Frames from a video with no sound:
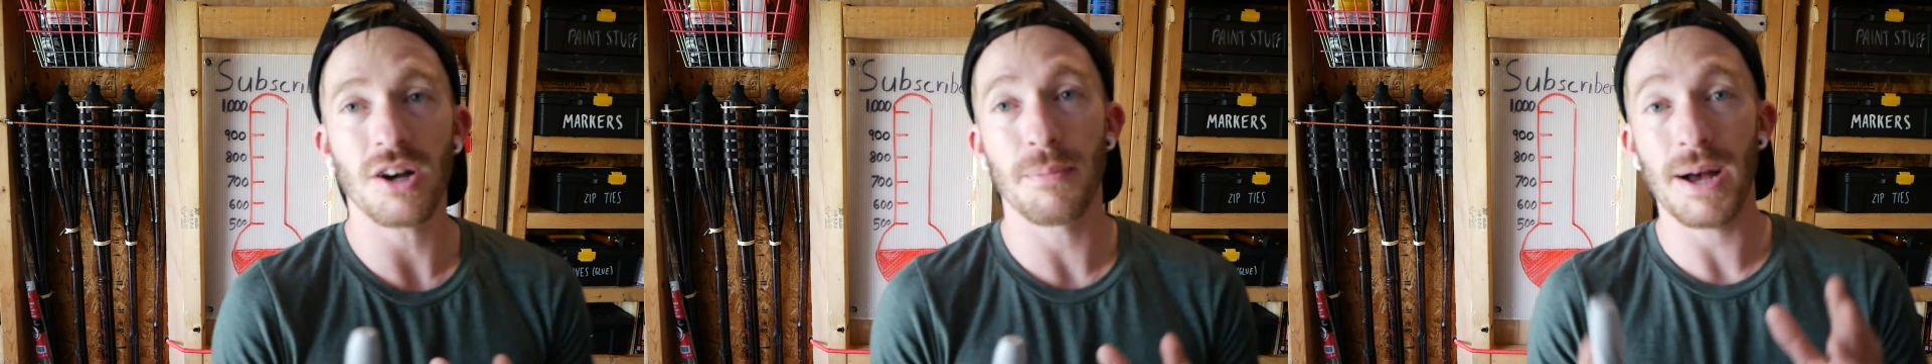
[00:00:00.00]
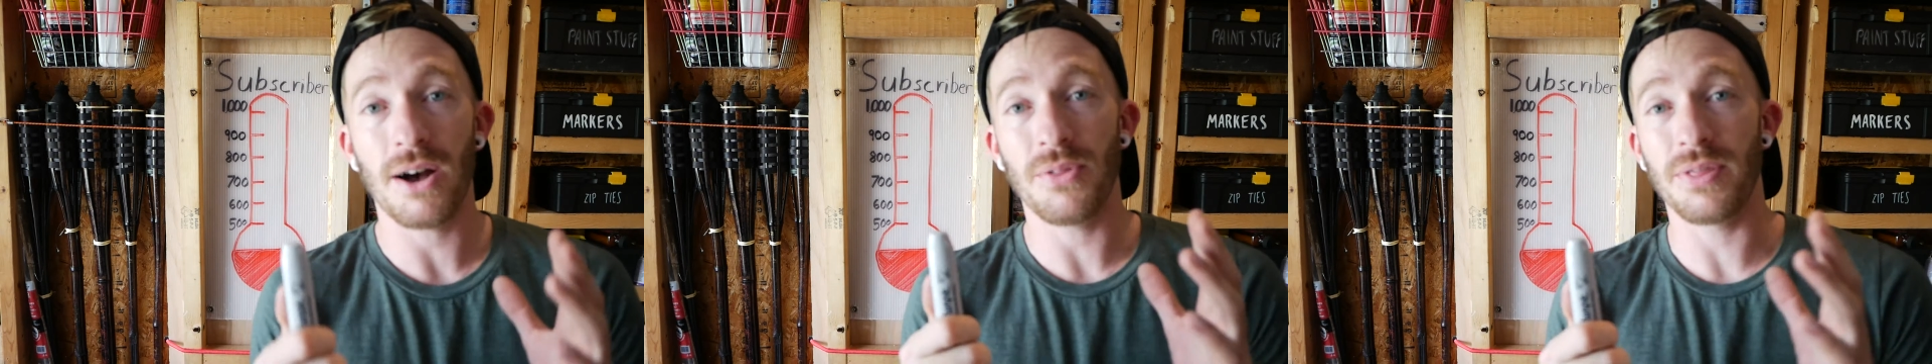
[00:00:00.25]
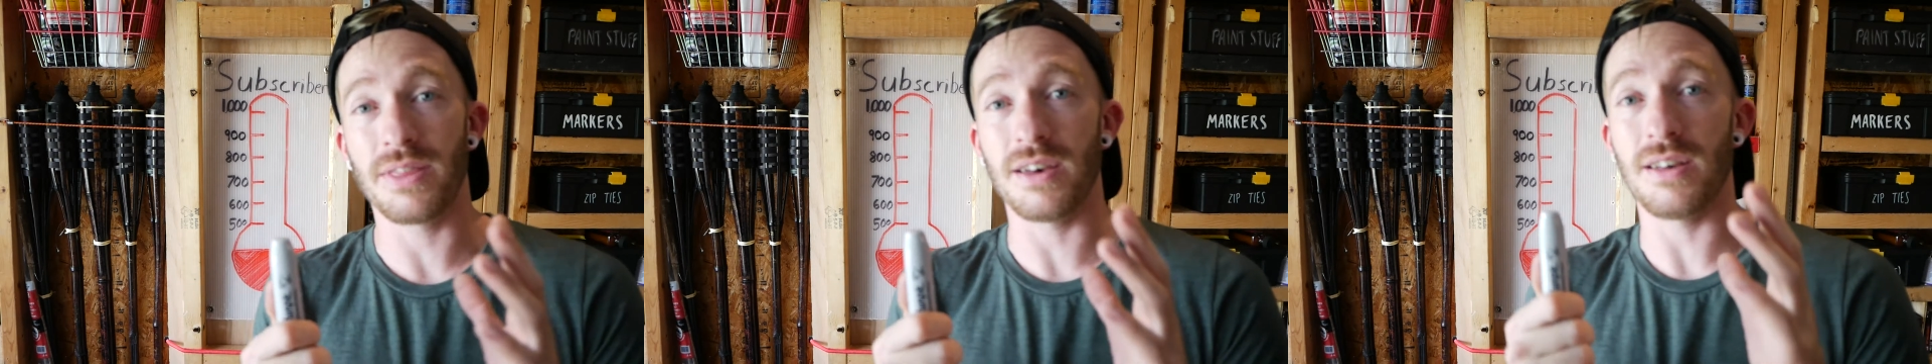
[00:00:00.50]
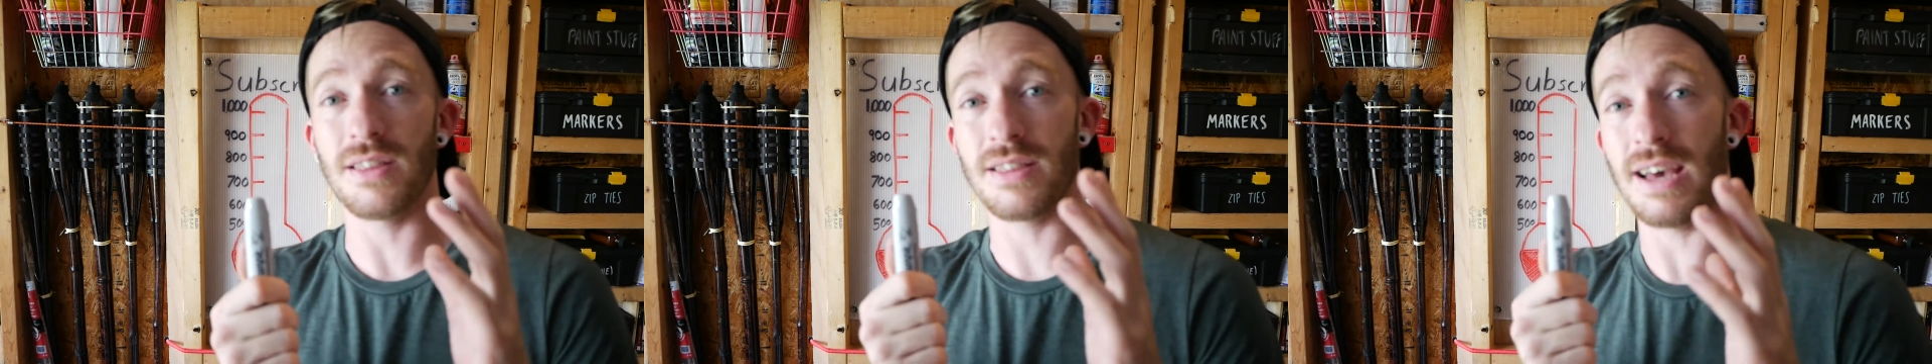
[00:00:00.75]
about
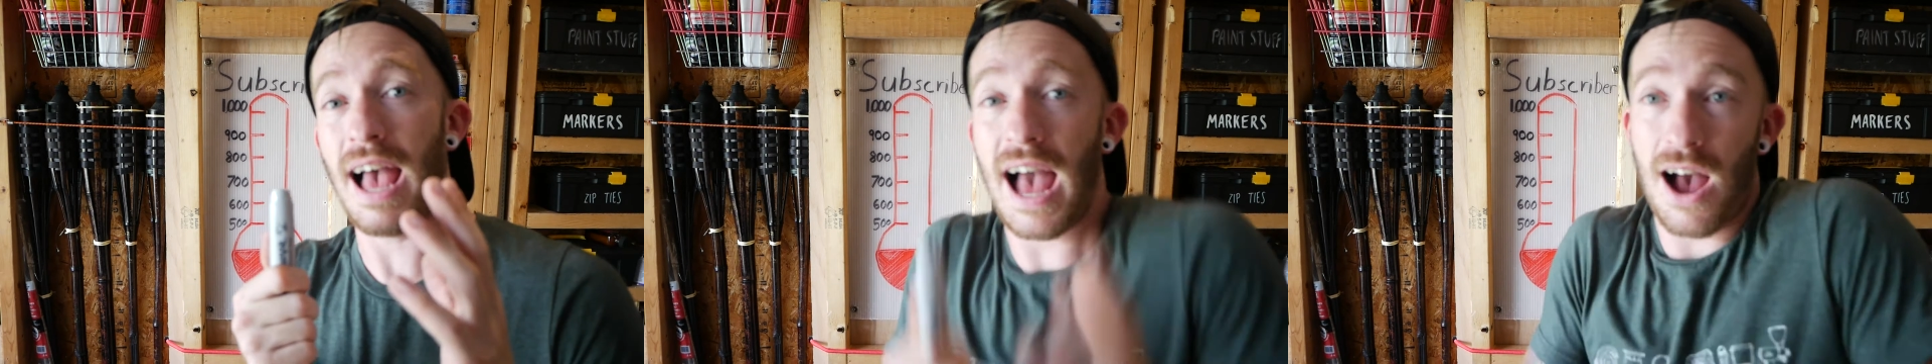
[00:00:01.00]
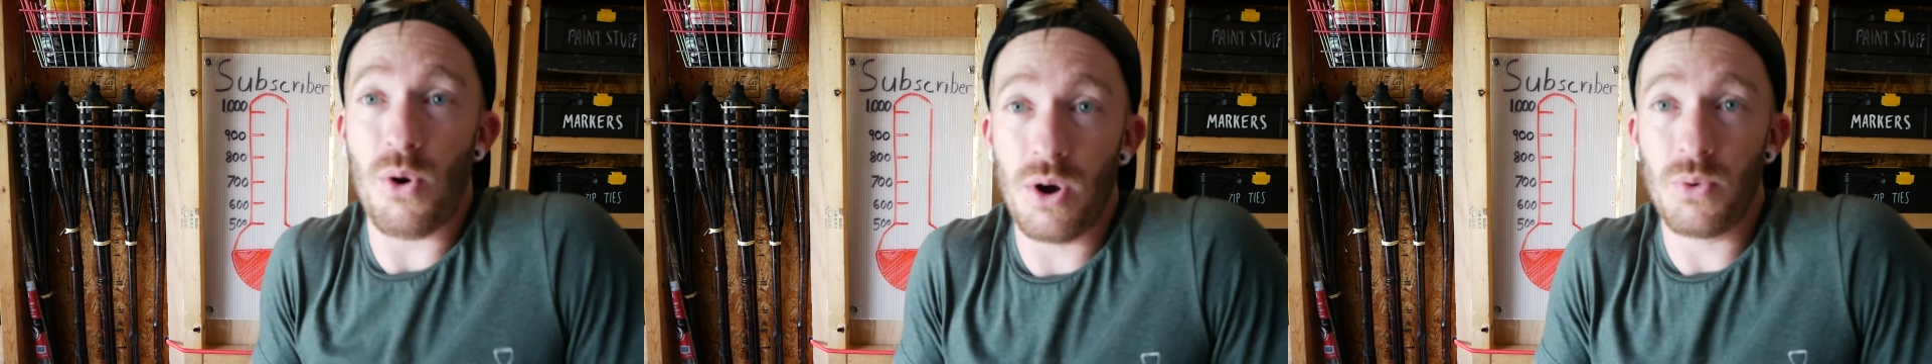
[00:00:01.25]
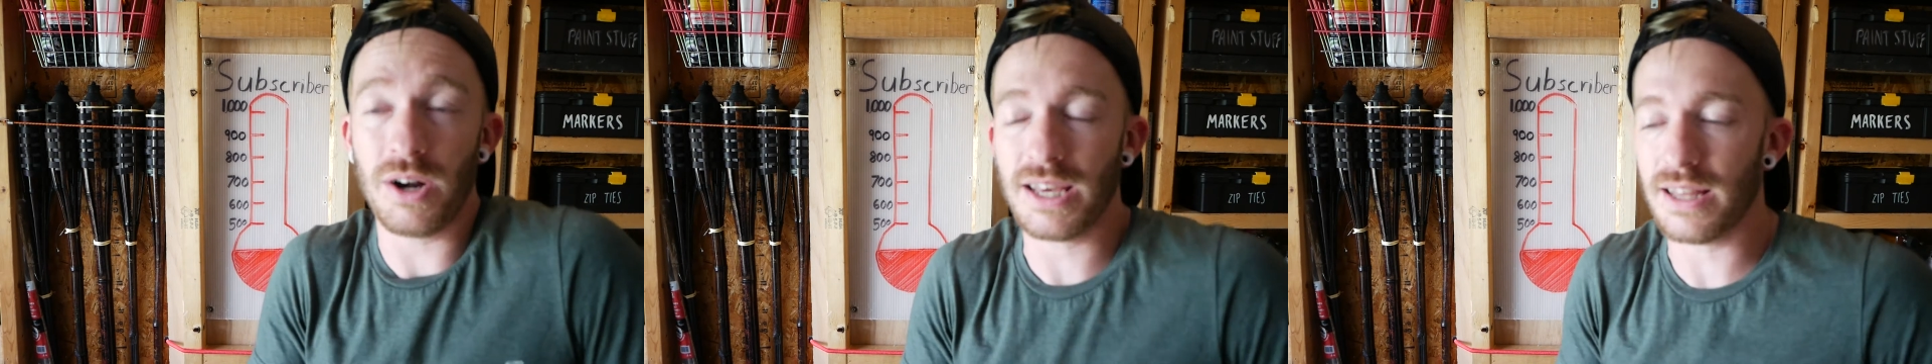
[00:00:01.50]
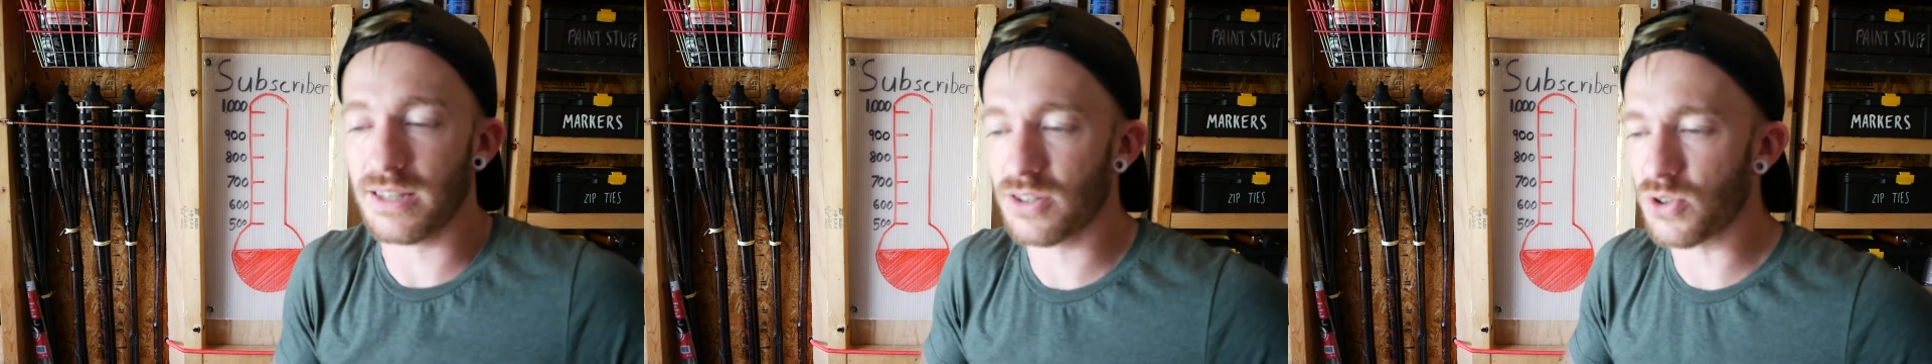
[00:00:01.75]
the how I wanna
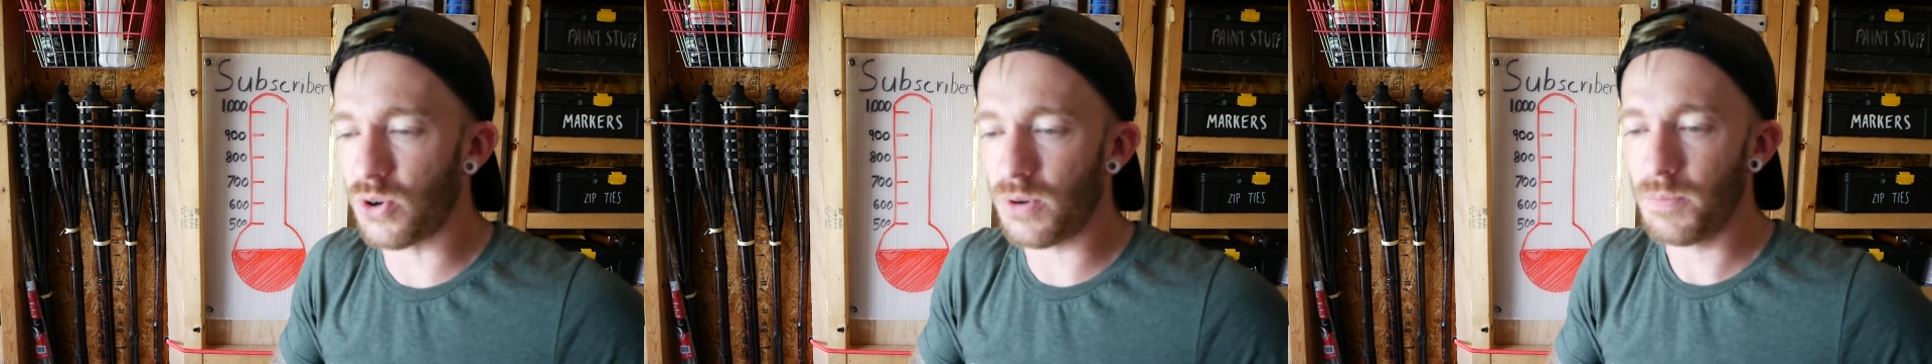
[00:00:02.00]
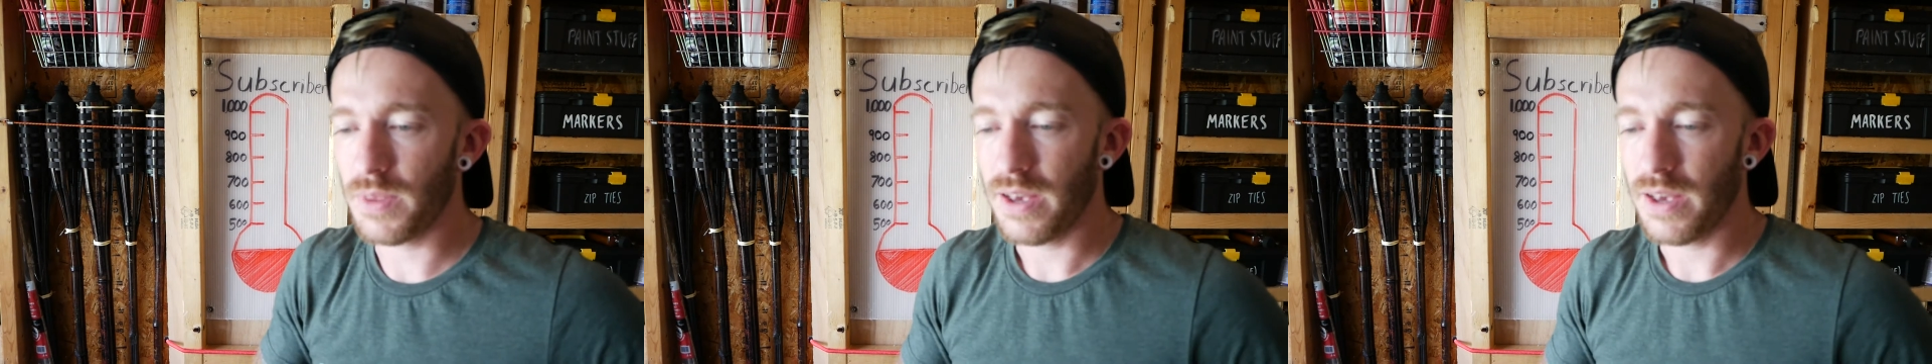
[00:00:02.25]
get this goal,